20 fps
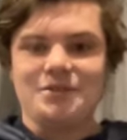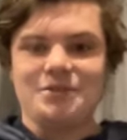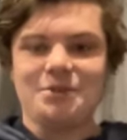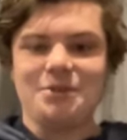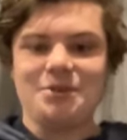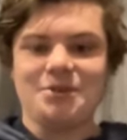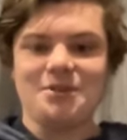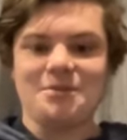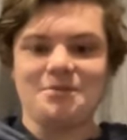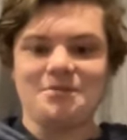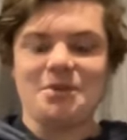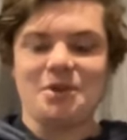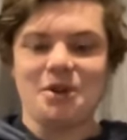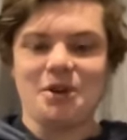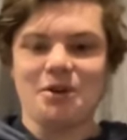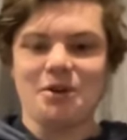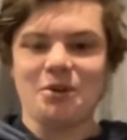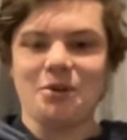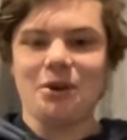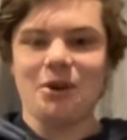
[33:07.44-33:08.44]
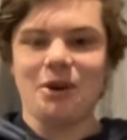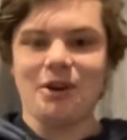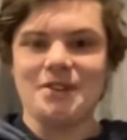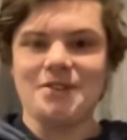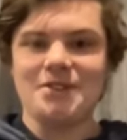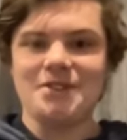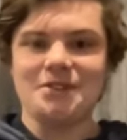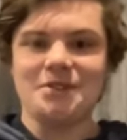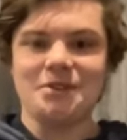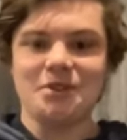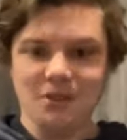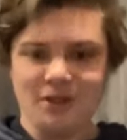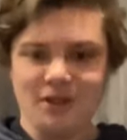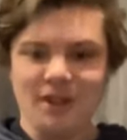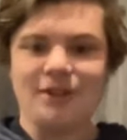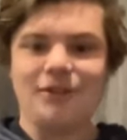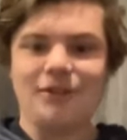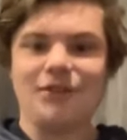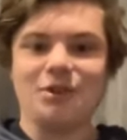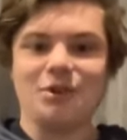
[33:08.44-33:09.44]
Awesome. Go the Warriors, and good
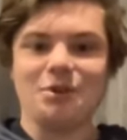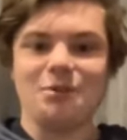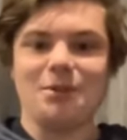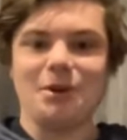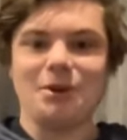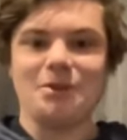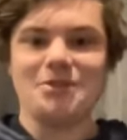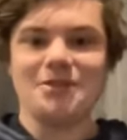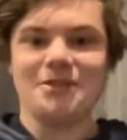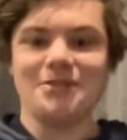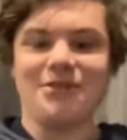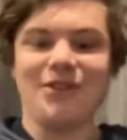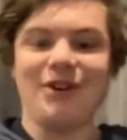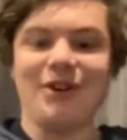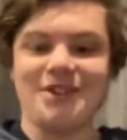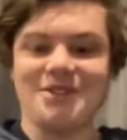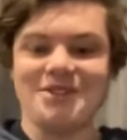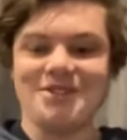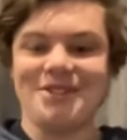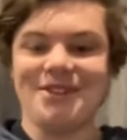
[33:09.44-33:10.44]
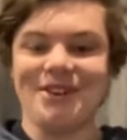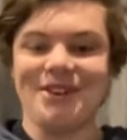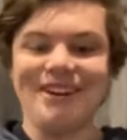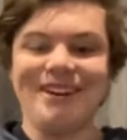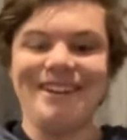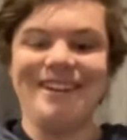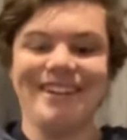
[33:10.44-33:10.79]
luck for your boxing fight soon.